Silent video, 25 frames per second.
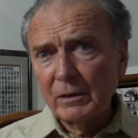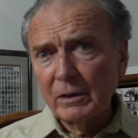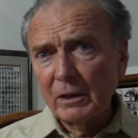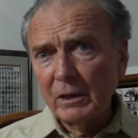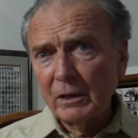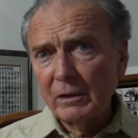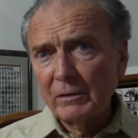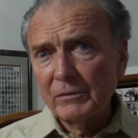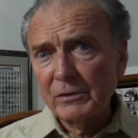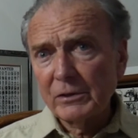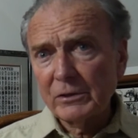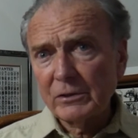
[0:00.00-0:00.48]

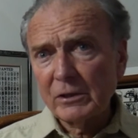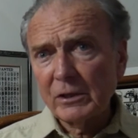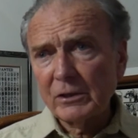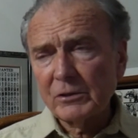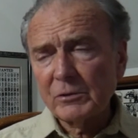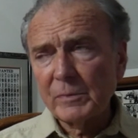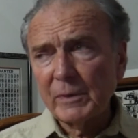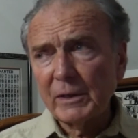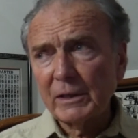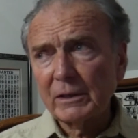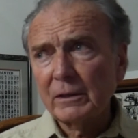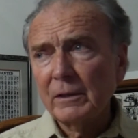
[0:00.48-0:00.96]
of the
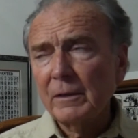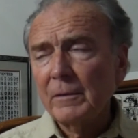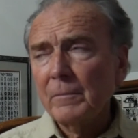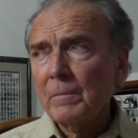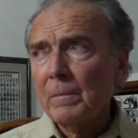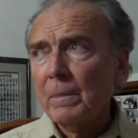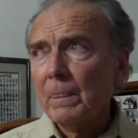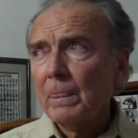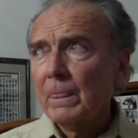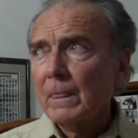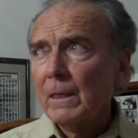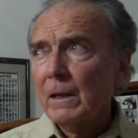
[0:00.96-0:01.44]
suspect.
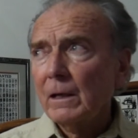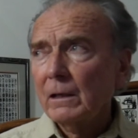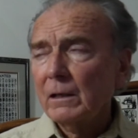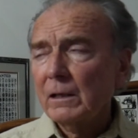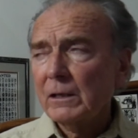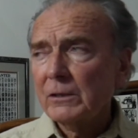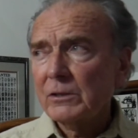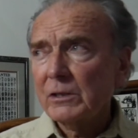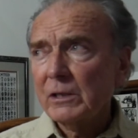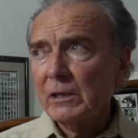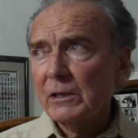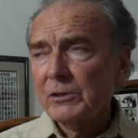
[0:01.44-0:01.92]
Let's
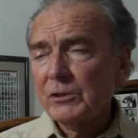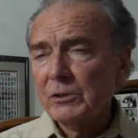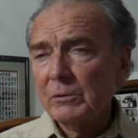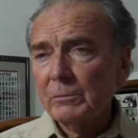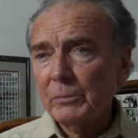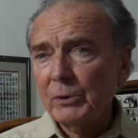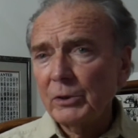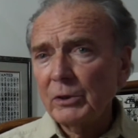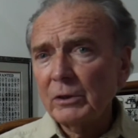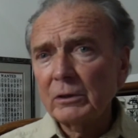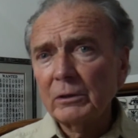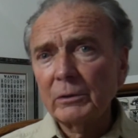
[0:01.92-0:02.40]
say it's a
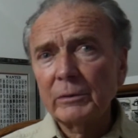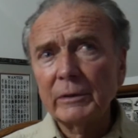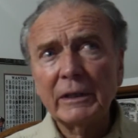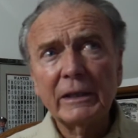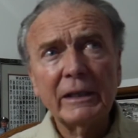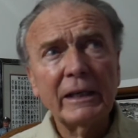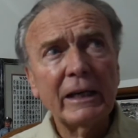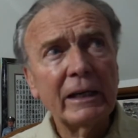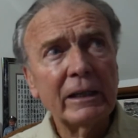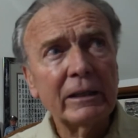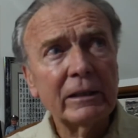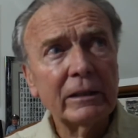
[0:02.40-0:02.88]
burglary
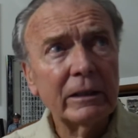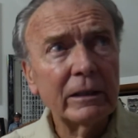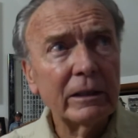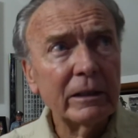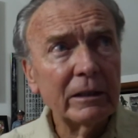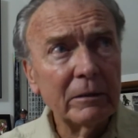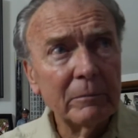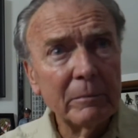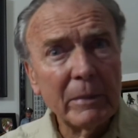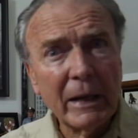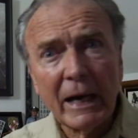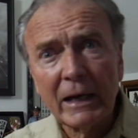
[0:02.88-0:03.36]
and the
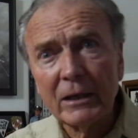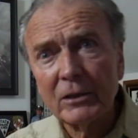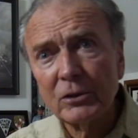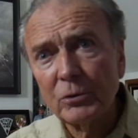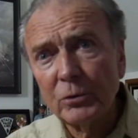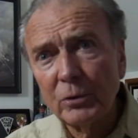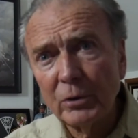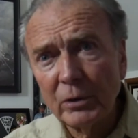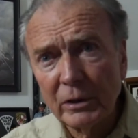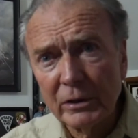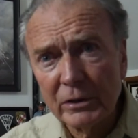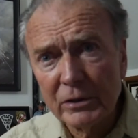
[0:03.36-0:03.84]
back
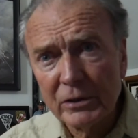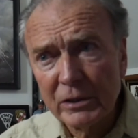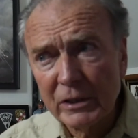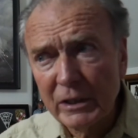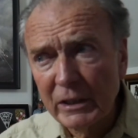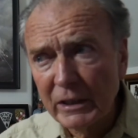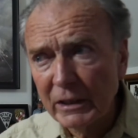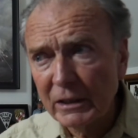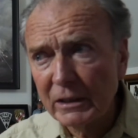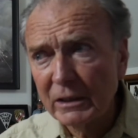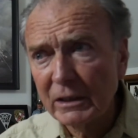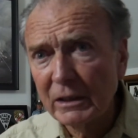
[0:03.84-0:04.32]
door is
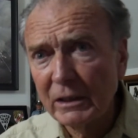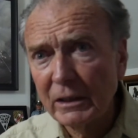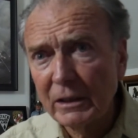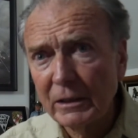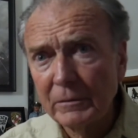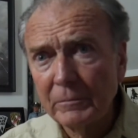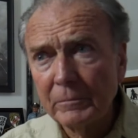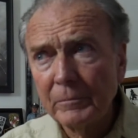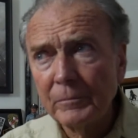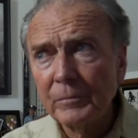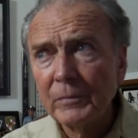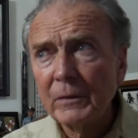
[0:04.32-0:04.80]
kicked
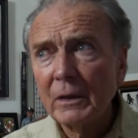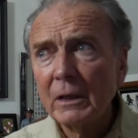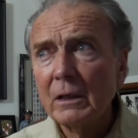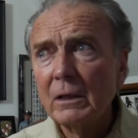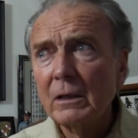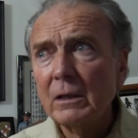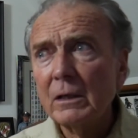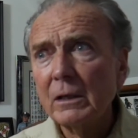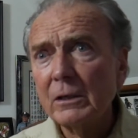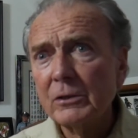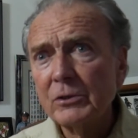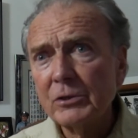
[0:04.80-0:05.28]
in,
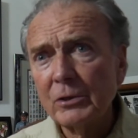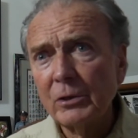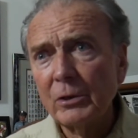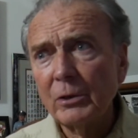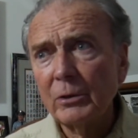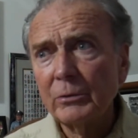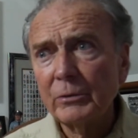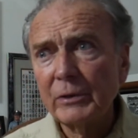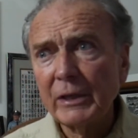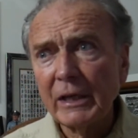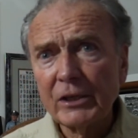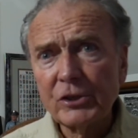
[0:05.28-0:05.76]

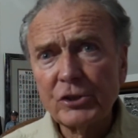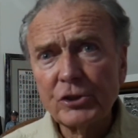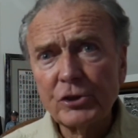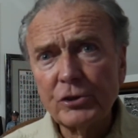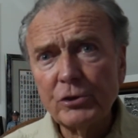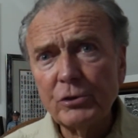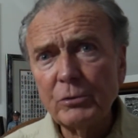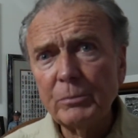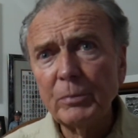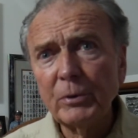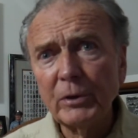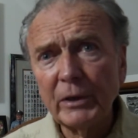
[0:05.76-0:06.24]
so that
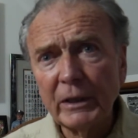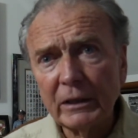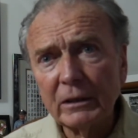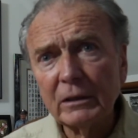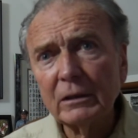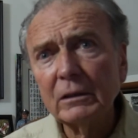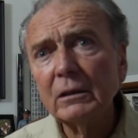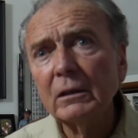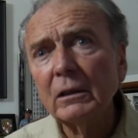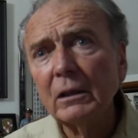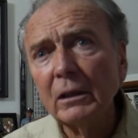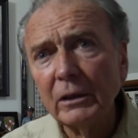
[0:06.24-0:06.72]
shoe print
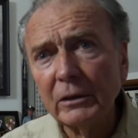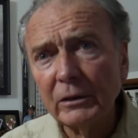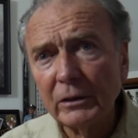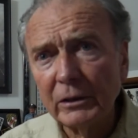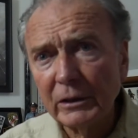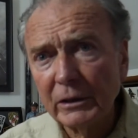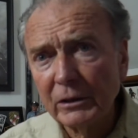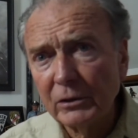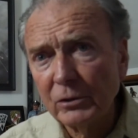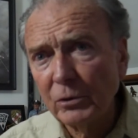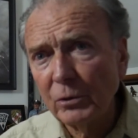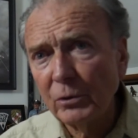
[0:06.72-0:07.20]
on
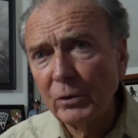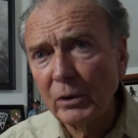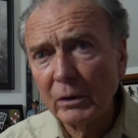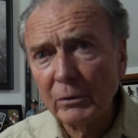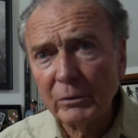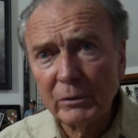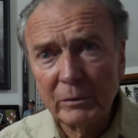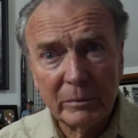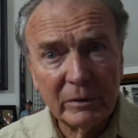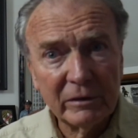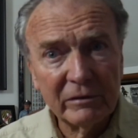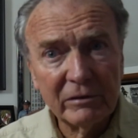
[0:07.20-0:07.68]
the door
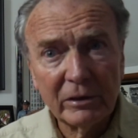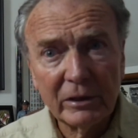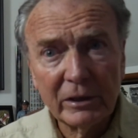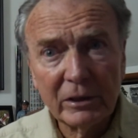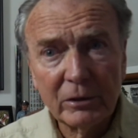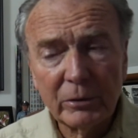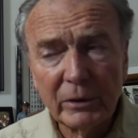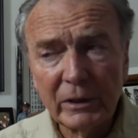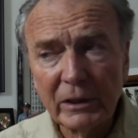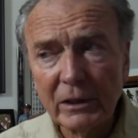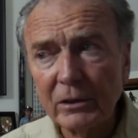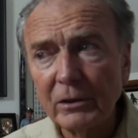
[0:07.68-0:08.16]
would be very
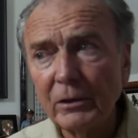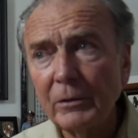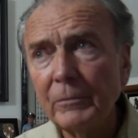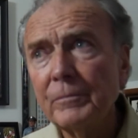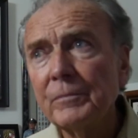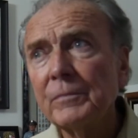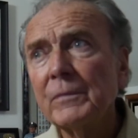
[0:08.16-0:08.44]
critical.